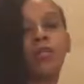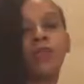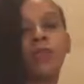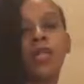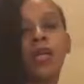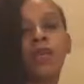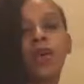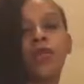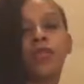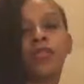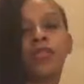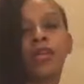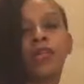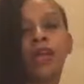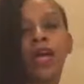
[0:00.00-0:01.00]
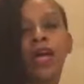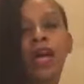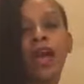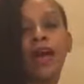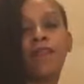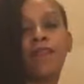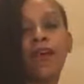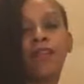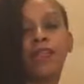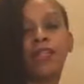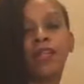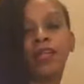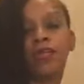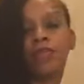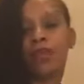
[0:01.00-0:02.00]
but they were on sale. They had a half off
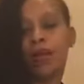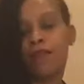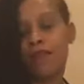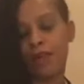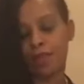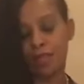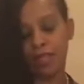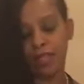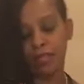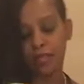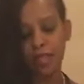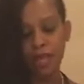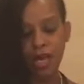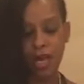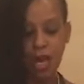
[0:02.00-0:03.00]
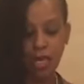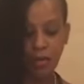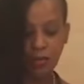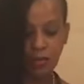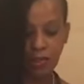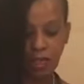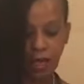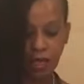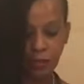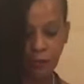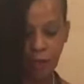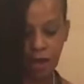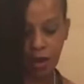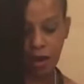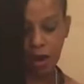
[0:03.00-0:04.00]
sale, so I found these. And it was the last
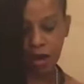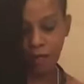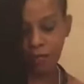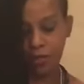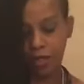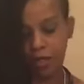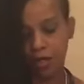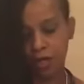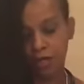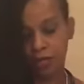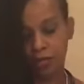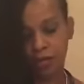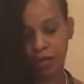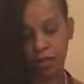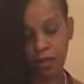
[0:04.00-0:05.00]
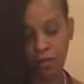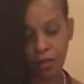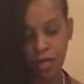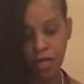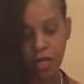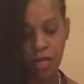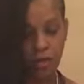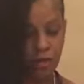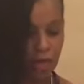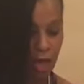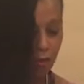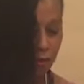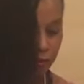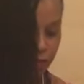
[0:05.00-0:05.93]
pair up there, so that was